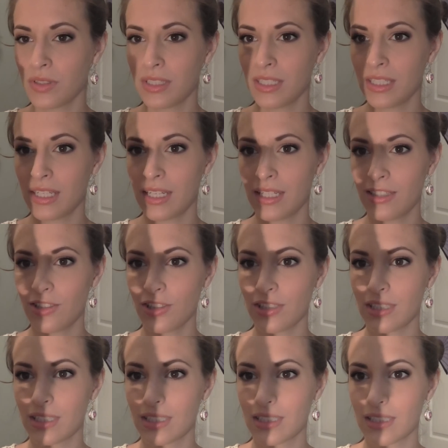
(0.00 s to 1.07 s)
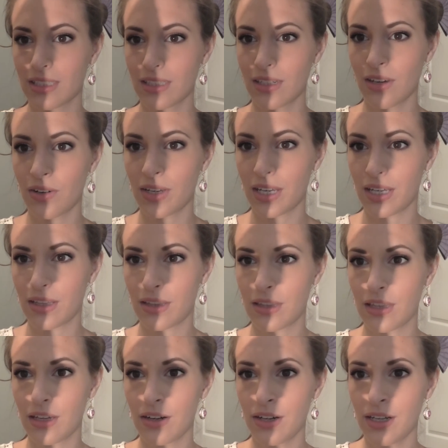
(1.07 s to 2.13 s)
one, it just, okay, in
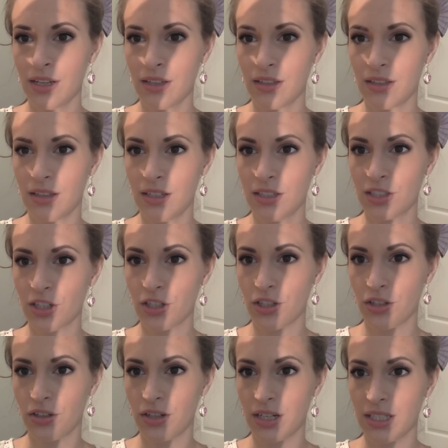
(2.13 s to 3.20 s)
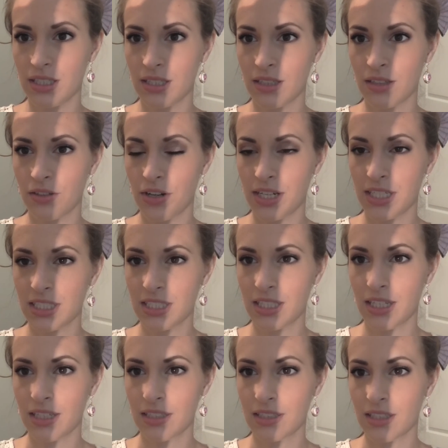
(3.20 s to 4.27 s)
theory, these are the greatest
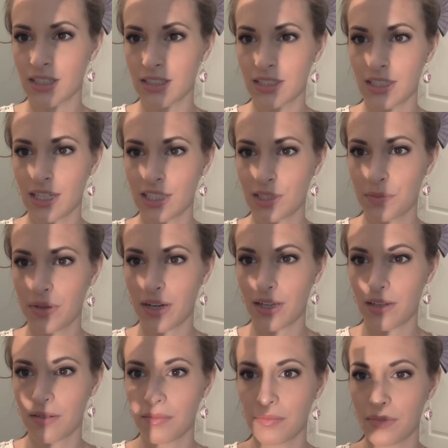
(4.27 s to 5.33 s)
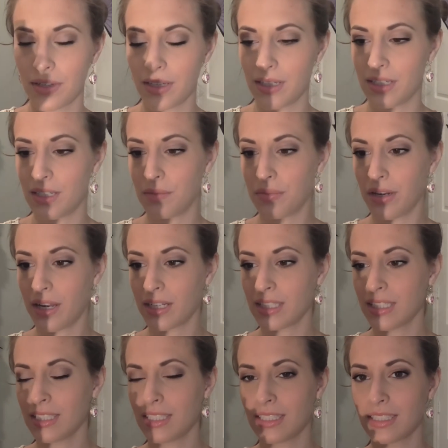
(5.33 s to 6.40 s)
things since sliced bread, but in
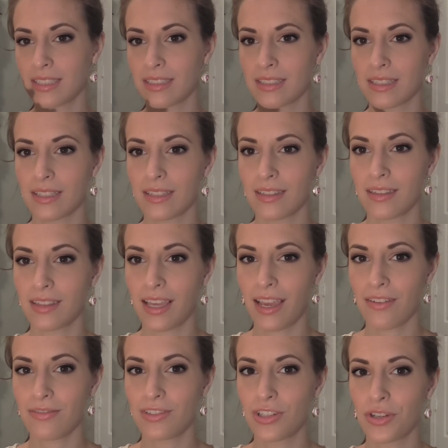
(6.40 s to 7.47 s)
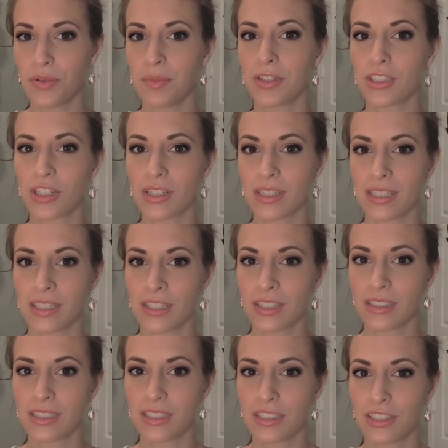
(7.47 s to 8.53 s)
practice, they have too much
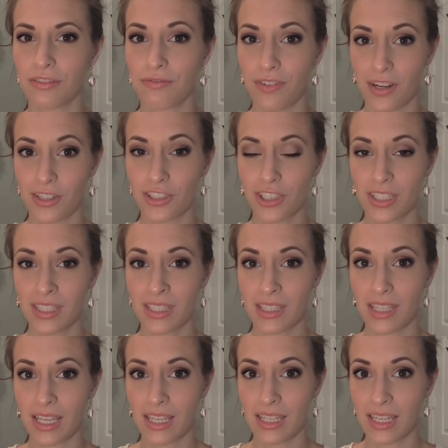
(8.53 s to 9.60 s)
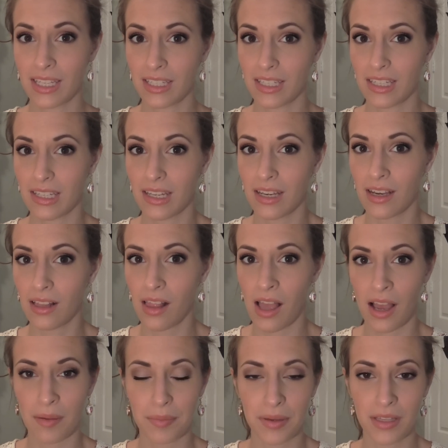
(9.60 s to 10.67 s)
glitter to function. They get
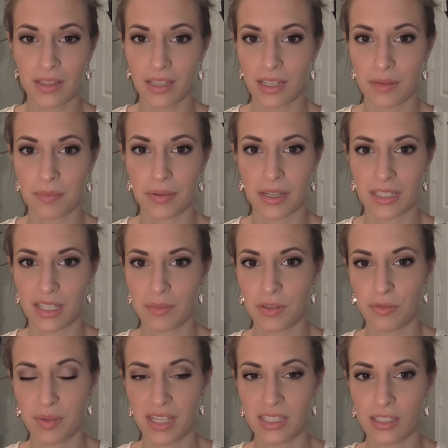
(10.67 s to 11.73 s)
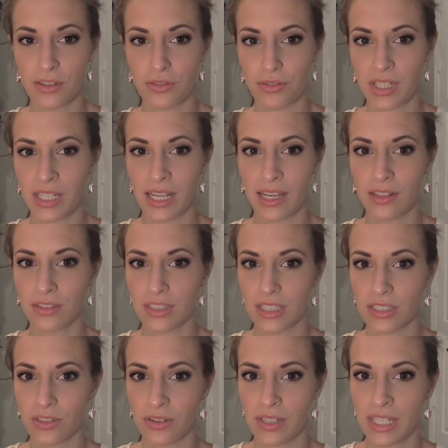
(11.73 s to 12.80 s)
gloppy, like by the time you've painted 3 nails,
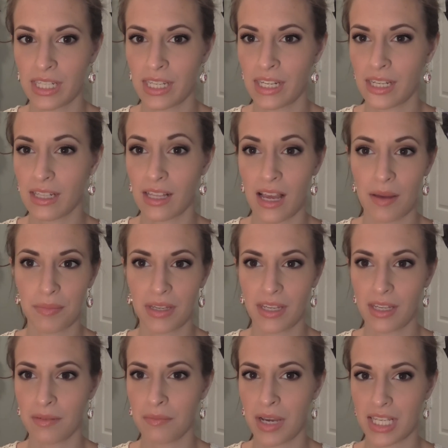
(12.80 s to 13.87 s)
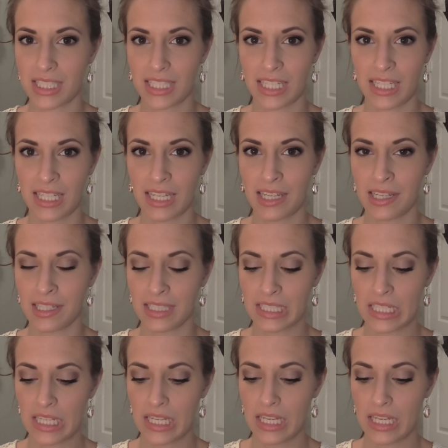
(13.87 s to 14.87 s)
it's already getting gloppy and messy and